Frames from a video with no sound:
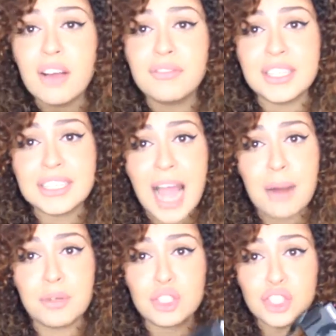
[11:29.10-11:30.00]
love this
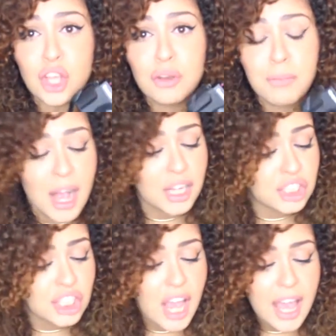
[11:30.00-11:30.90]
camera so
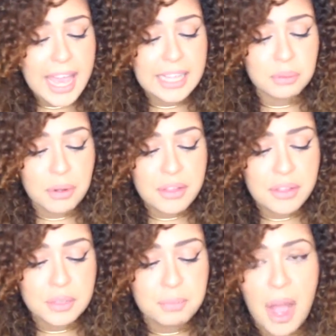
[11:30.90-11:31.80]
much. It's one of
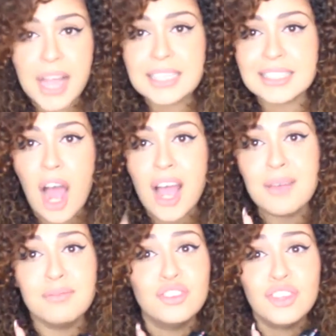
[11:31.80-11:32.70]
those buys that
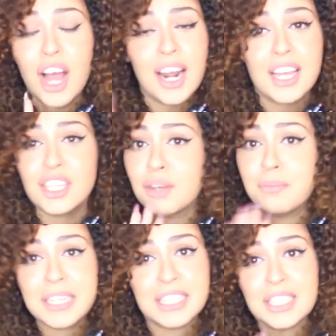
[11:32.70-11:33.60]
I
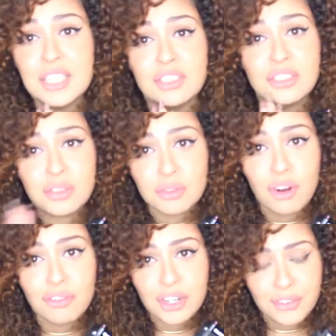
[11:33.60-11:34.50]
completely do
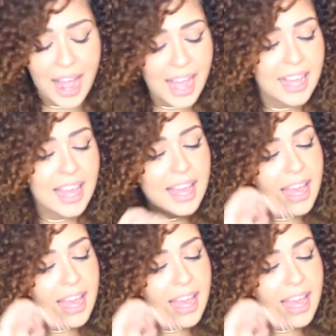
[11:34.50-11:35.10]
not regret.